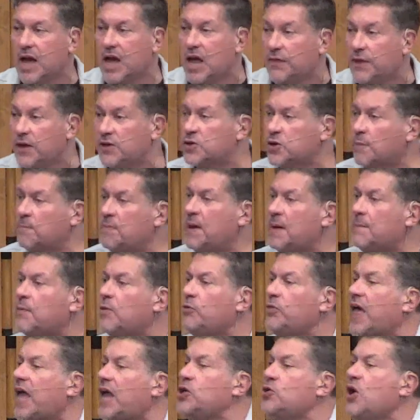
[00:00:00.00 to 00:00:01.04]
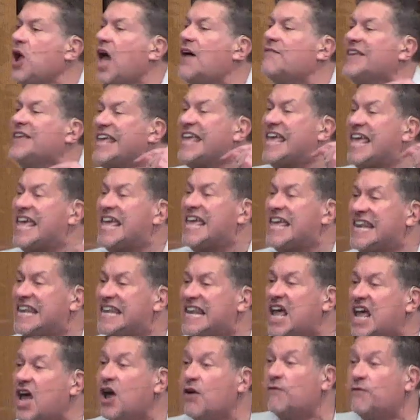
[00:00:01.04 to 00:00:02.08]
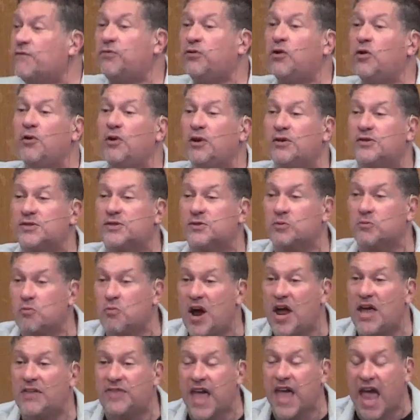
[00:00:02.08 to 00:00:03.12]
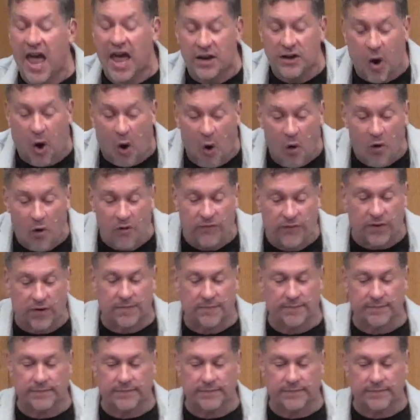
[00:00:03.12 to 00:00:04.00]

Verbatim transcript: These are people that you have influence with and over.